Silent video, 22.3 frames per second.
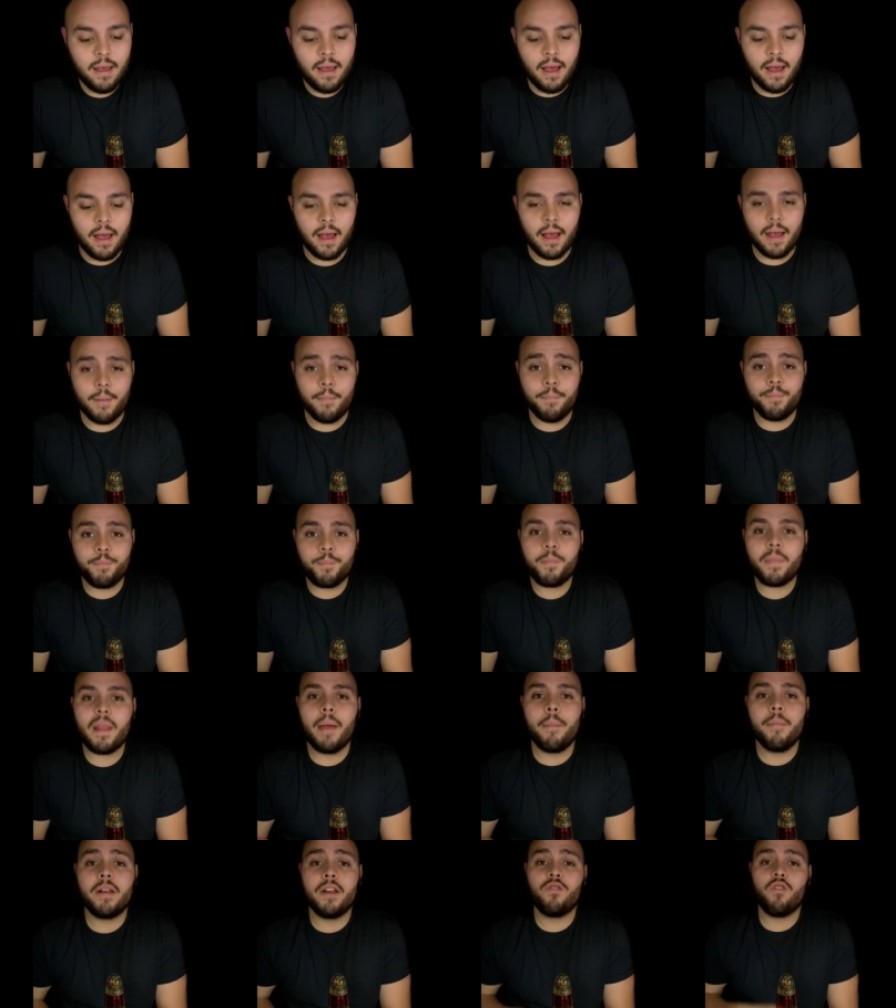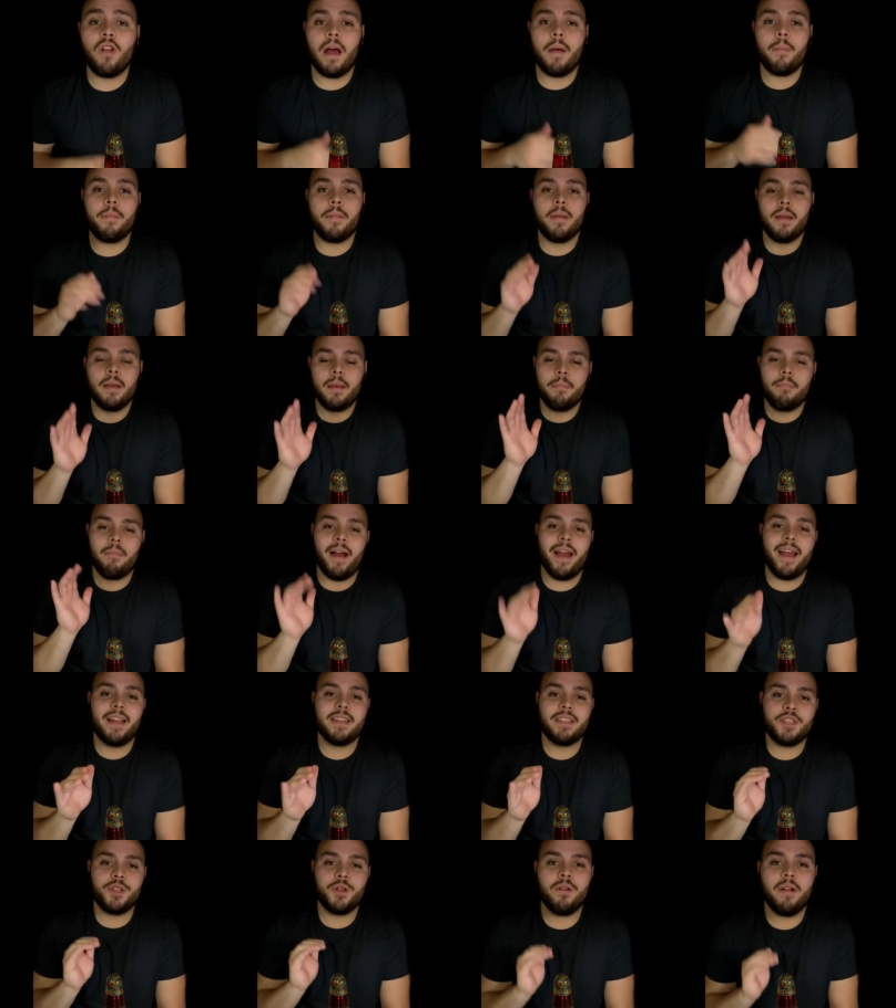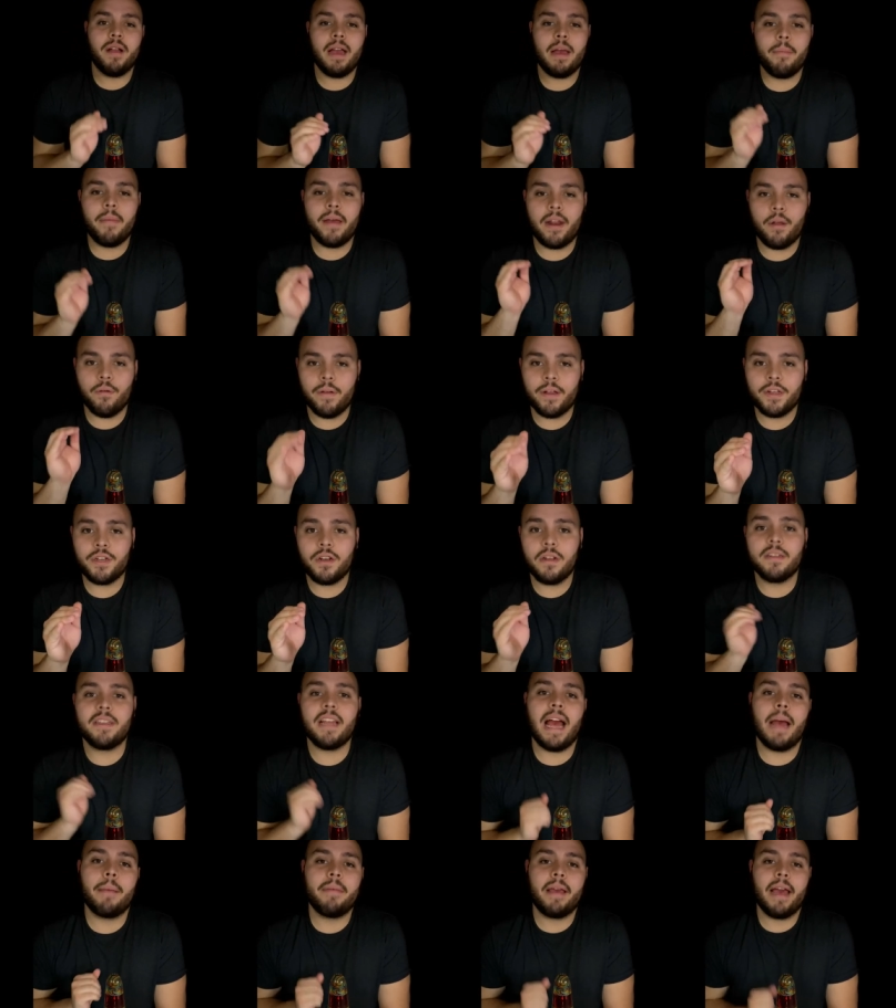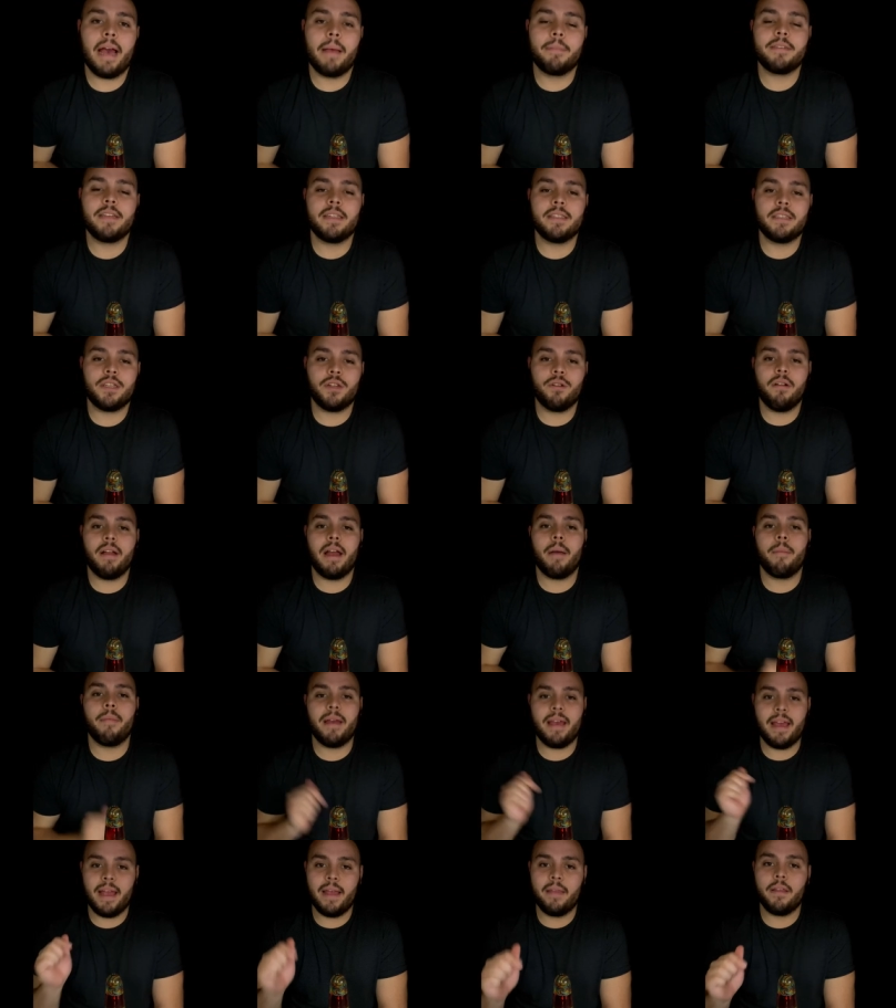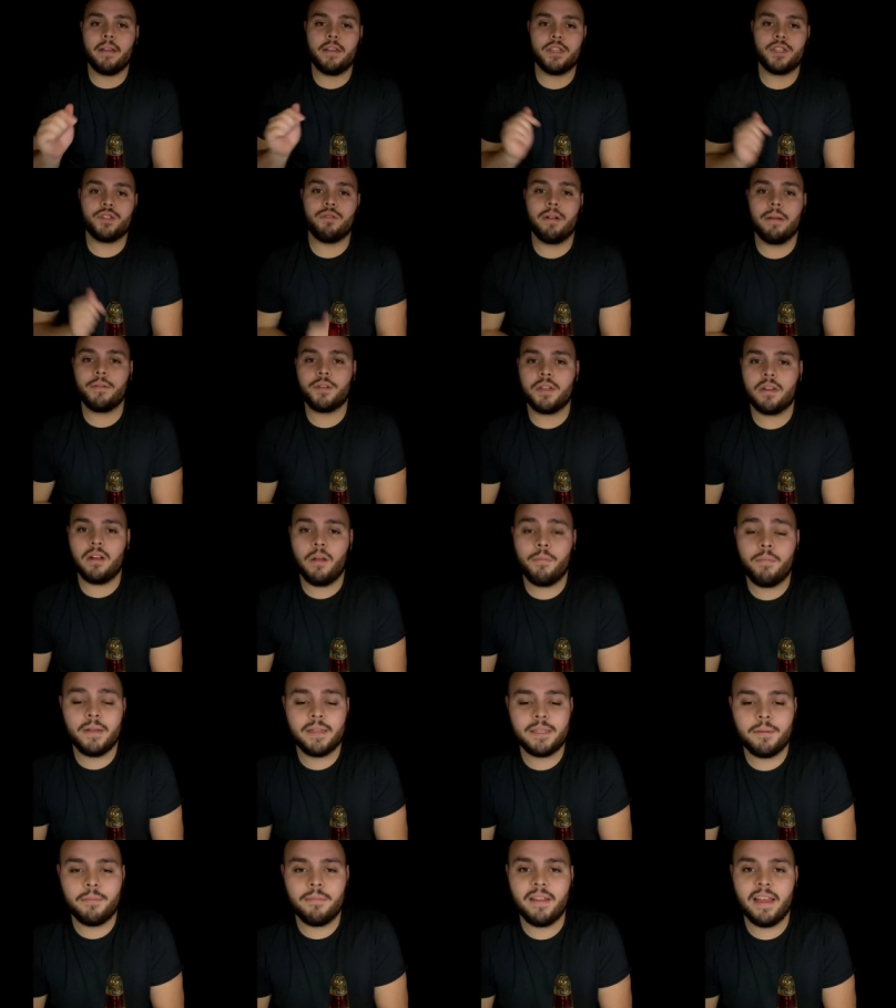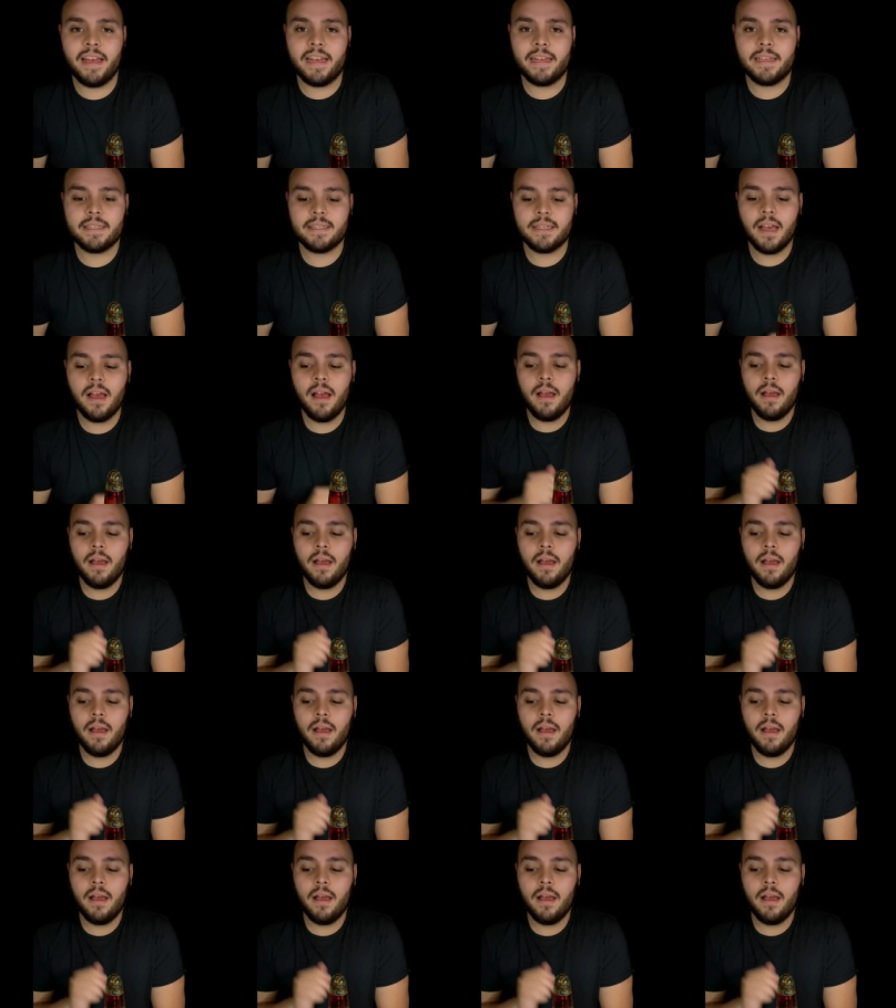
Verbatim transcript: Um, I'm gonna drop my Instagram and original Dabcap's Instagram in the description. I'll put some links.